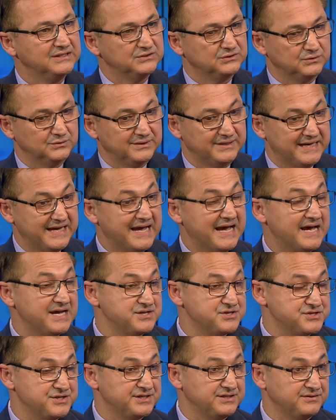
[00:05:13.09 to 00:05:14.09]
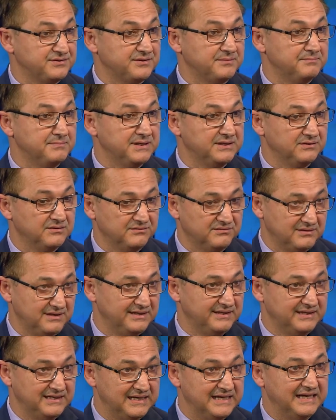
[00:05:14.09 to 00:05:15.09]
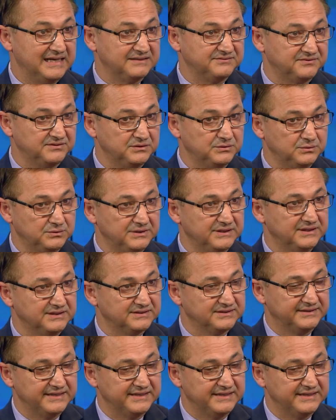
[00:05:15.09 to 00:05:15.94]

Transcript: So that has changed tremendously in the last few years.